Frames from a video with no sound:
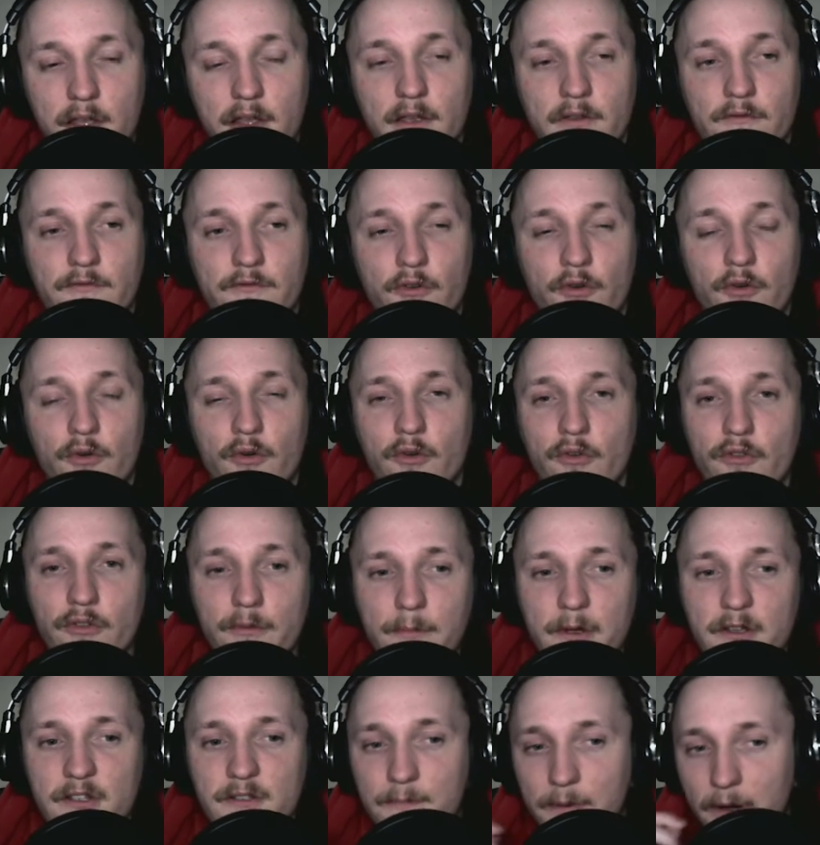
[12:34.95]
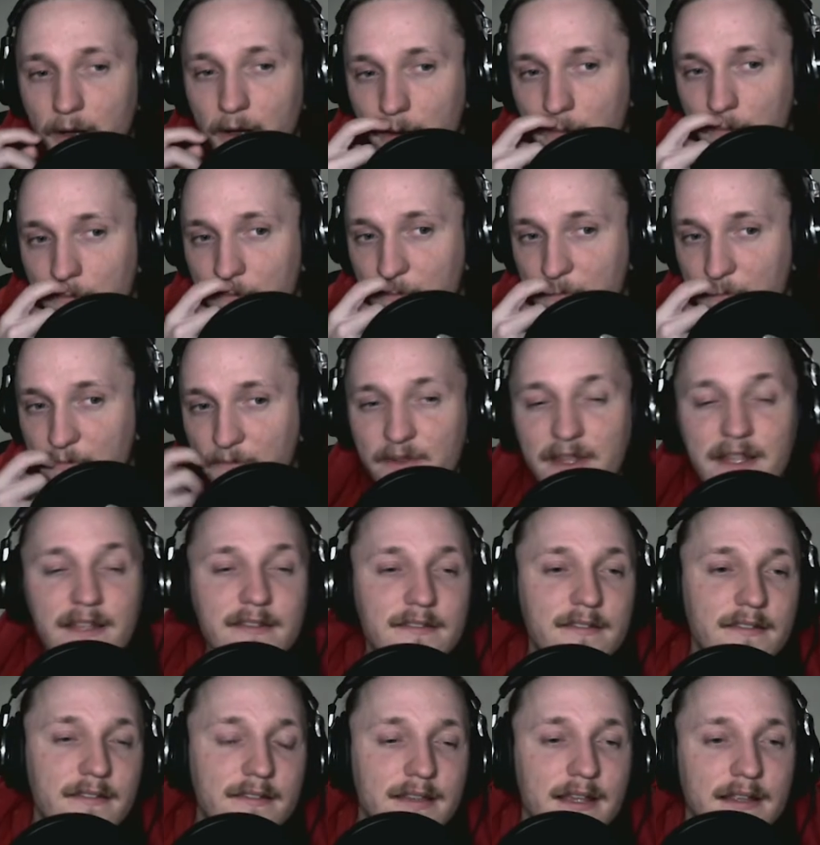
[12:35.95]
For the most part, these
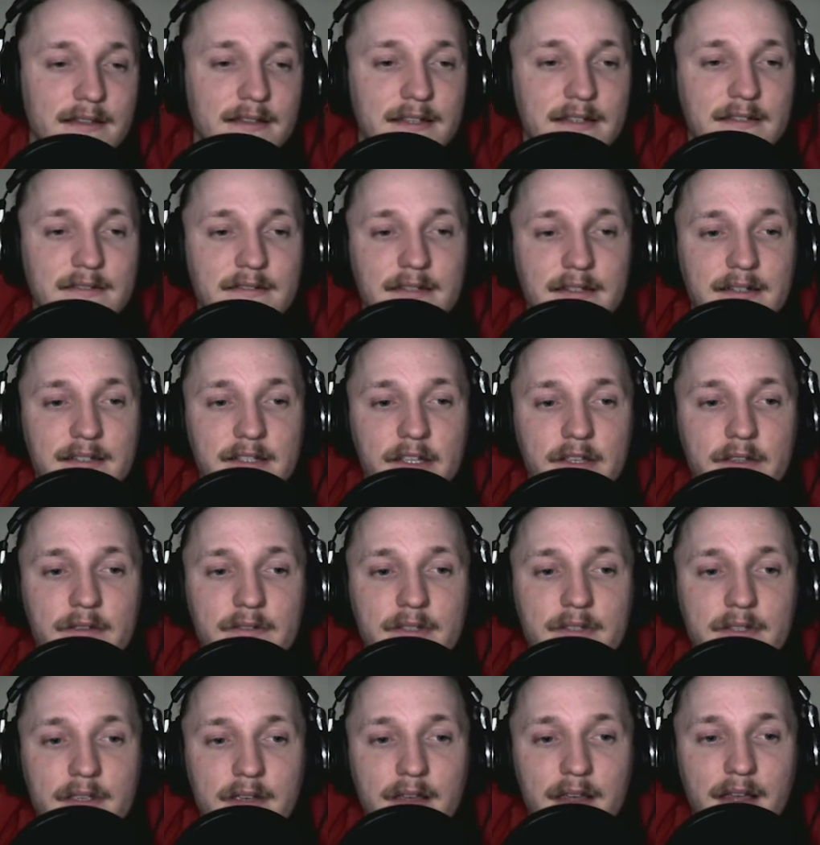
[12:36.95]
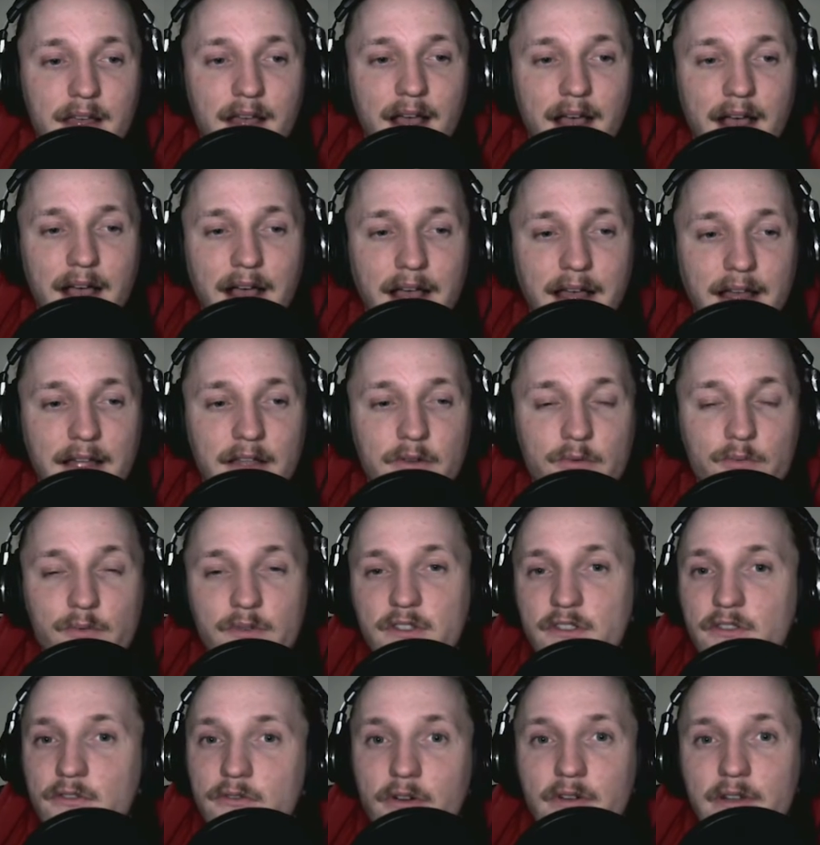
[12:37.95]
are the settings I use and would
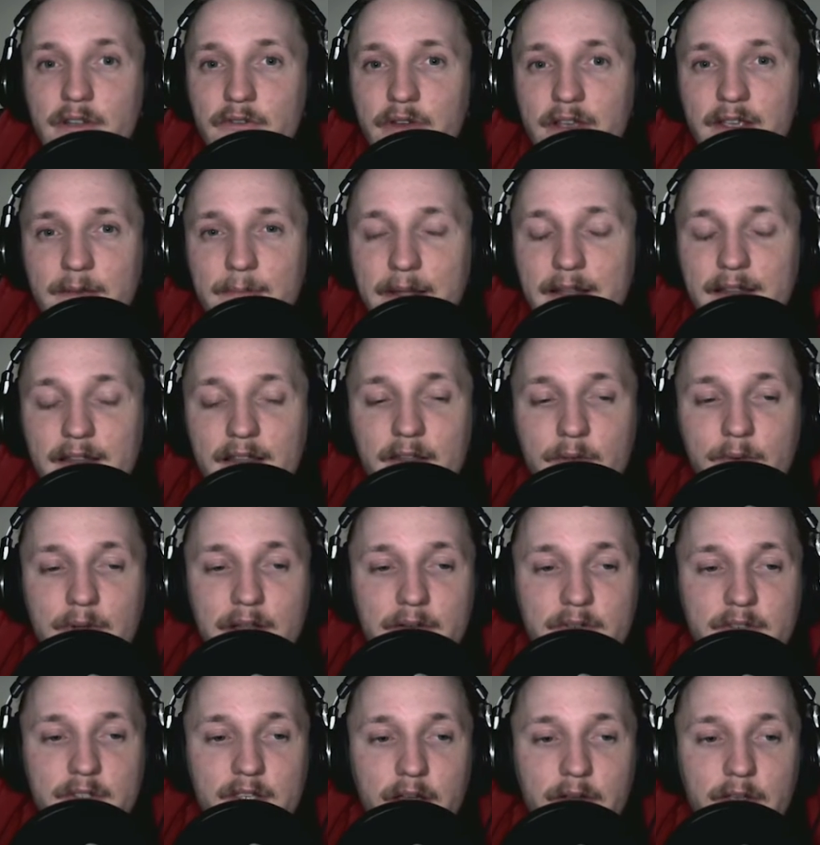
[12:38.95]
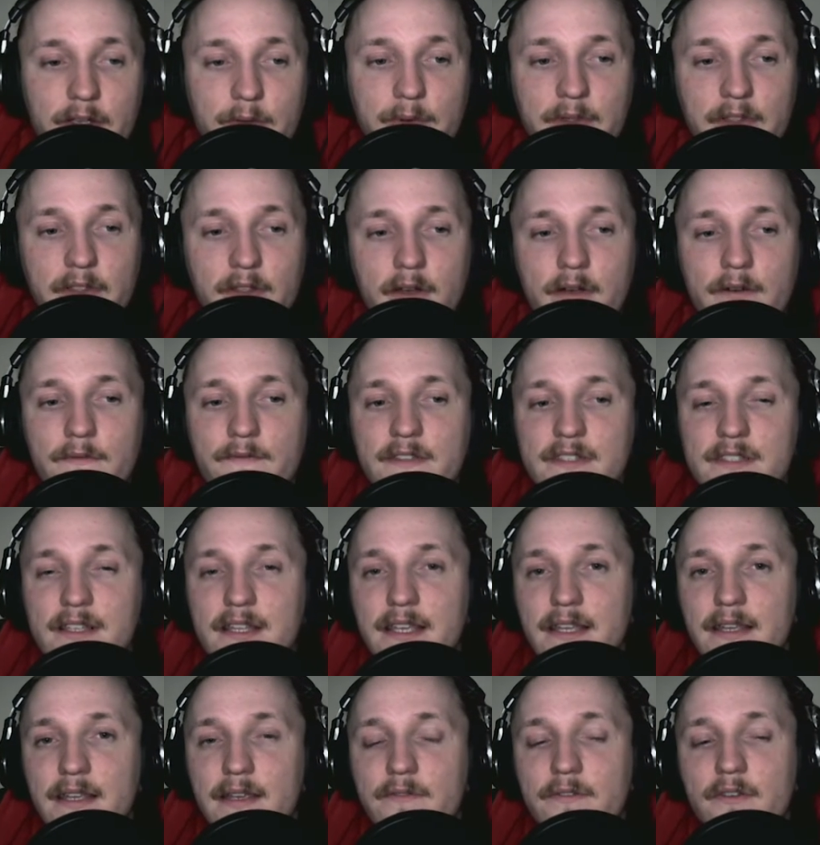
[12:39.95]
strongly recommend anyone else going with.
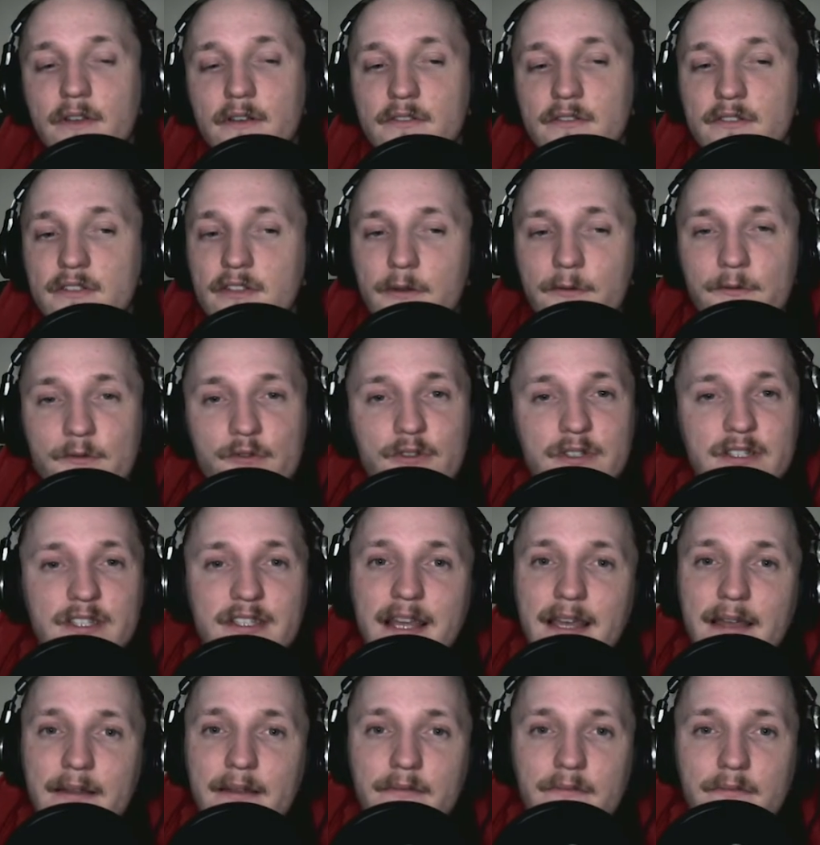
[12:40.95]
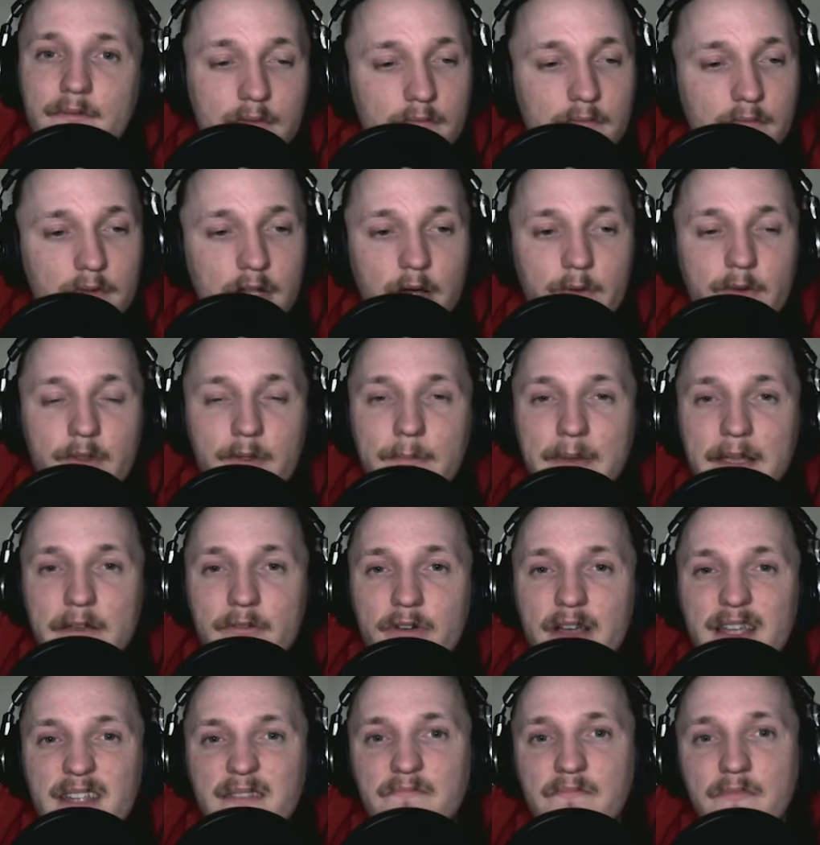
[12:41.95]
Obviously, if you've got slower internet, lower the
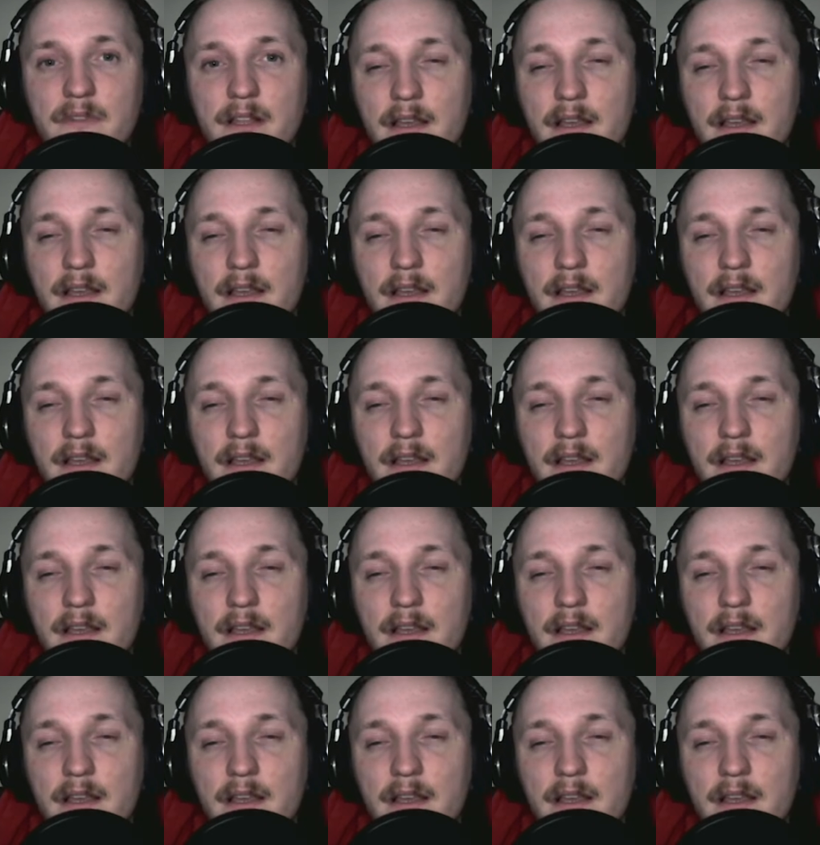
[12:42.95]
bitrate.